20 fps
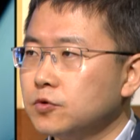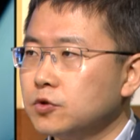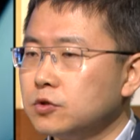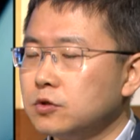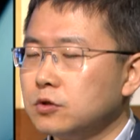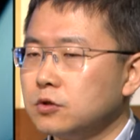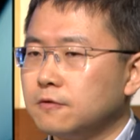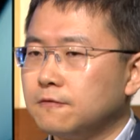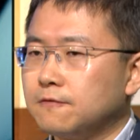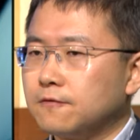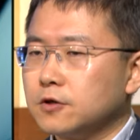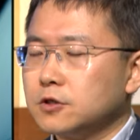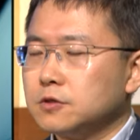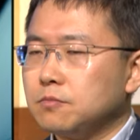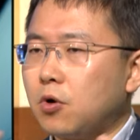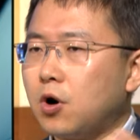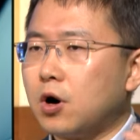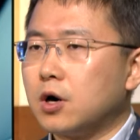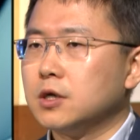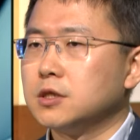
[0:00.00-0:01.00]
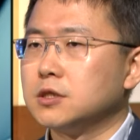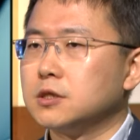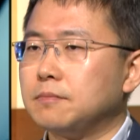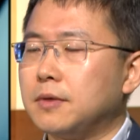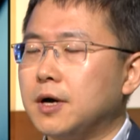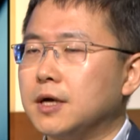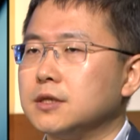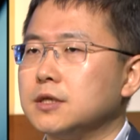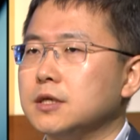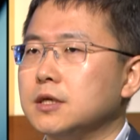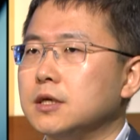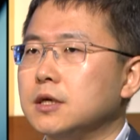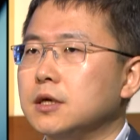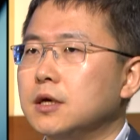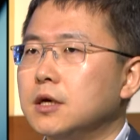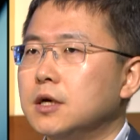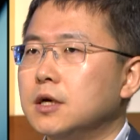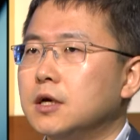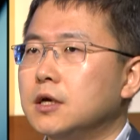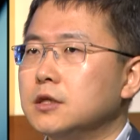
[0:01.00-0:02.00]
So the first part is about the
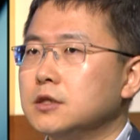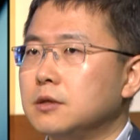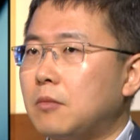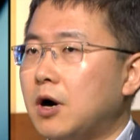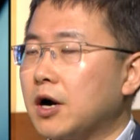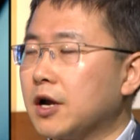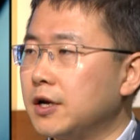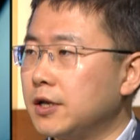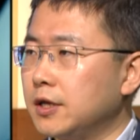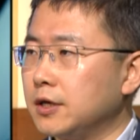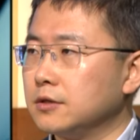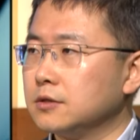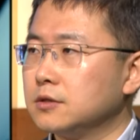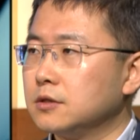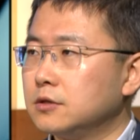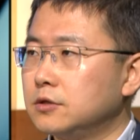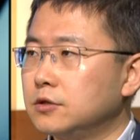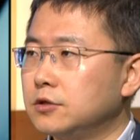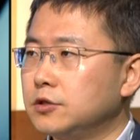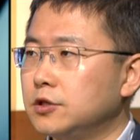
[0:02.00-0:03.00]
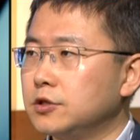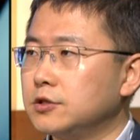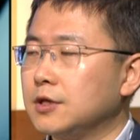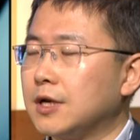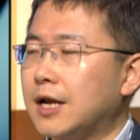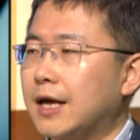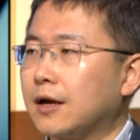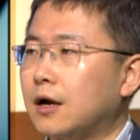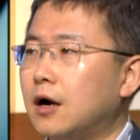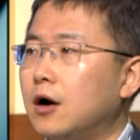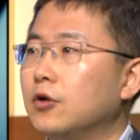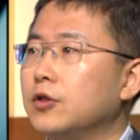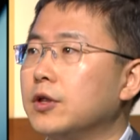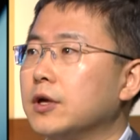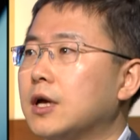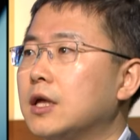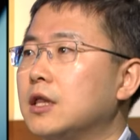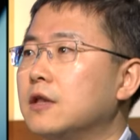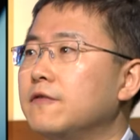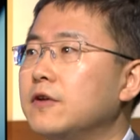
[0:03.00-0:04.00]
marketings, just like all the
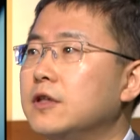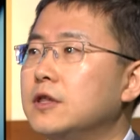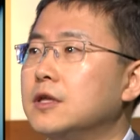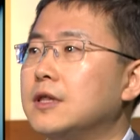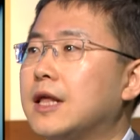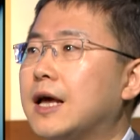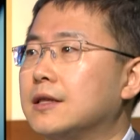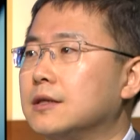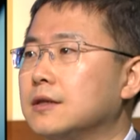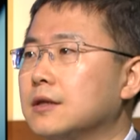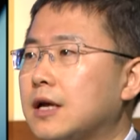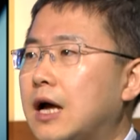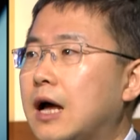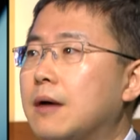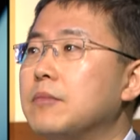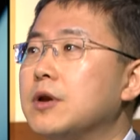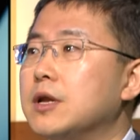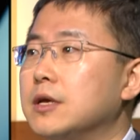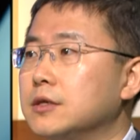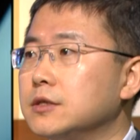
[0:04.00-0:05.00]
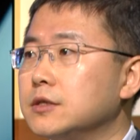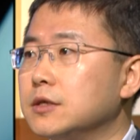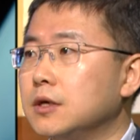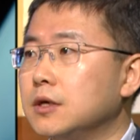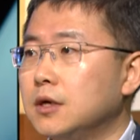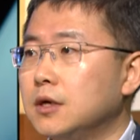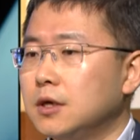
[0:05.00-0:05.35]
kind of internet companies.